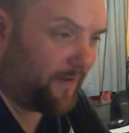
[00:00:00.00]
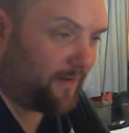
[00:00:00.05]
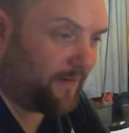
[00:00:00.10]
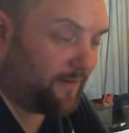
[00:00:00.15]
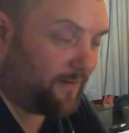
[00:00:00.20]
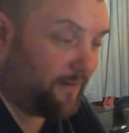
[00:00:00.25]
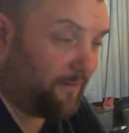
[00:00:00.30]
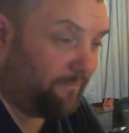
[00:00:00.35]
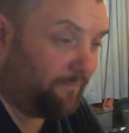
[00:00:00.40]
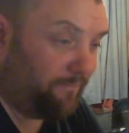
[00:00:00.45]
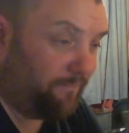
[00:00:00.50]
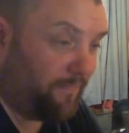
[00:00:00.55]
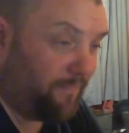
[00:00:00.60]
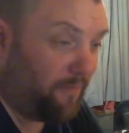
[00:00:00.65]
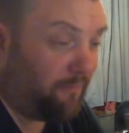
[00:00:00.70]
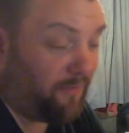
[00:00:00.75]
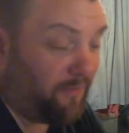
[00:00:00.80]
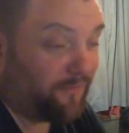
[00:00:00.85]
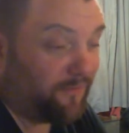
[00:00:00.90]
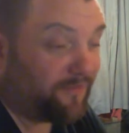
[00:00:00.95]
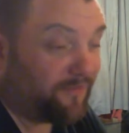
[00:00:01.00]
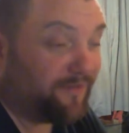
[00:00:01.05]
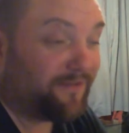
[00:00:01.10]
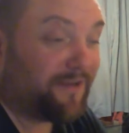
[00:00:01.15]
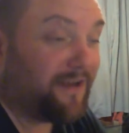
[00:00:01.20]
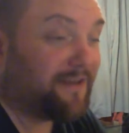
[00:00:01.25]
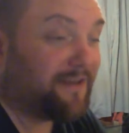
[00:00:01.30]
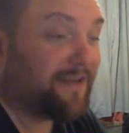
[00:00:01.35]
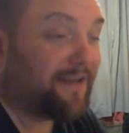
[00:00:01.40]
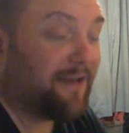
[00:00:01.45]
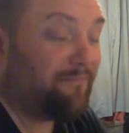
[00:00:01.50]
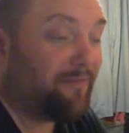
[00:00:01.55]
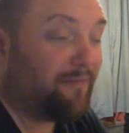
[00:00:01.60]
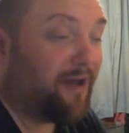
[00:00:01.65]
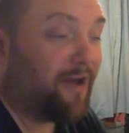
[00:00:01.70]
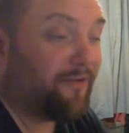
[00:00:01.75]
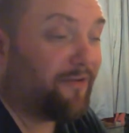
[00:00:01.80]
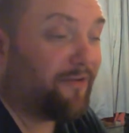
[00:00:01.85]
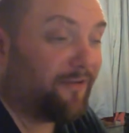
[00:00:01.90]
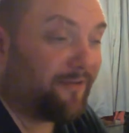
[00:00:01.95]
and the boots and jeans had
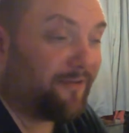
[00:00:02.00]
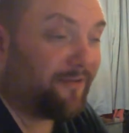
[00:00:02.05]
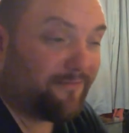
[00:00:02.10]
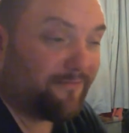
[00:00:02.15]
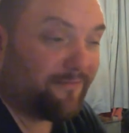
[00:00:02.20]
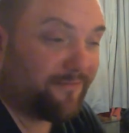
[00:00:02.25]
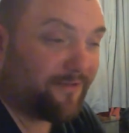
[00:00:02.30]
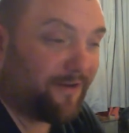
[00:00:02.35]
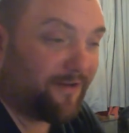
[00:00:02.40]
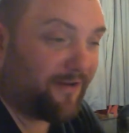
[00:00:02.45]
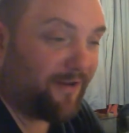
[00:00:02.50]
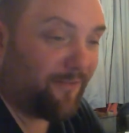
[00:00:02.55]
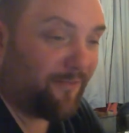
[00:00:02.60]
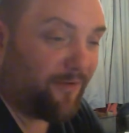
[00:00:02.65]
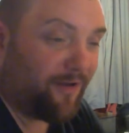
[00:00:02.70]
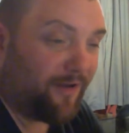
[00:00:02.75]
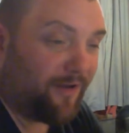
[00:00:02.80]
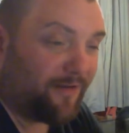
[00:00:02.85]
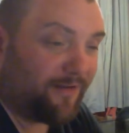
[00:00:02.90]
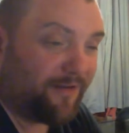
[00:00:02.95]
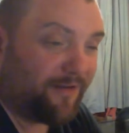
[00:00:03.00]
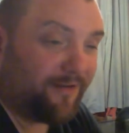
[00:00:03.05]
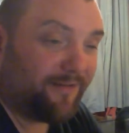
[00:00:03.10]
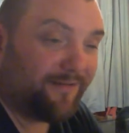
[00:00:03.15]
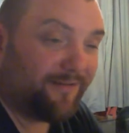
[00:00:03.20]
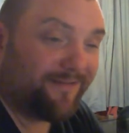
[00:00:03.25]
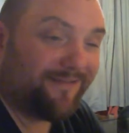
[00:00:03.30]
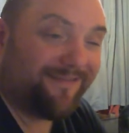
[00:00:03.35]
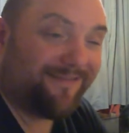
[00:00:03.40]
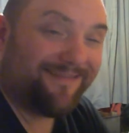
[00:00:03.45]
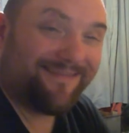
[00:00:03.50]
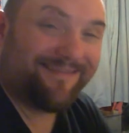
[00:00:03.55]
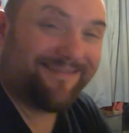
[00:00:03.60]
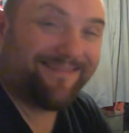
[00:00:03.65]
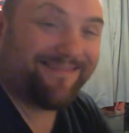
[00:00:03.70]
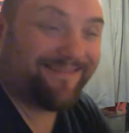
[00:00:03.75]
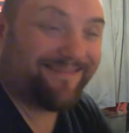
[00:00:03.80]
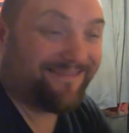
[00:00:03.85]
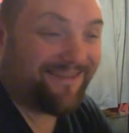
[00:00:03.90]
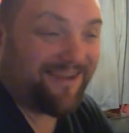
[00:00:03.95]
blood on them, so they wanted to
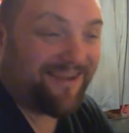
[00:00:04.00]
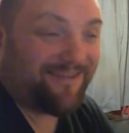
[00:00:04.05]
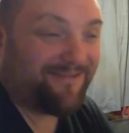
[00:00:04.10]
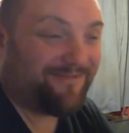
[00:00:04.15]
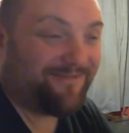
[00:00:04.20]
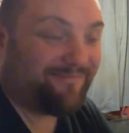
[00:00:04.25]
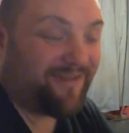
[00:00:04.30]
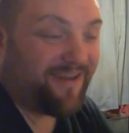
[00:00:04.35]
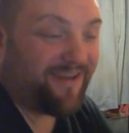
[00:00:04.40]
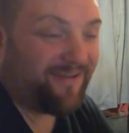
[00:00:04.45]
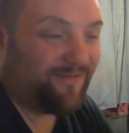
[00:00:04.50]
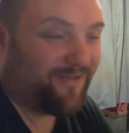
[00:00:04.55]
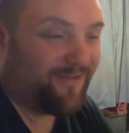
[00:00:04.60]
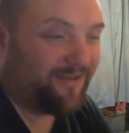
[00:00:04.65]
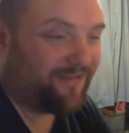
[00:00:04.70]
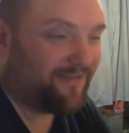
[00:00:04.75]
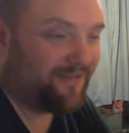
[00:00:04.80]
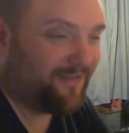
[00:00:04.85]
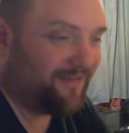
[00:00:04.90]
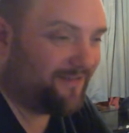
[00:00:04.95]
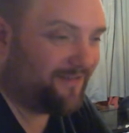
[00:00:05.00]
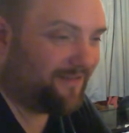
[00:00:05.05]
check whose blood it was.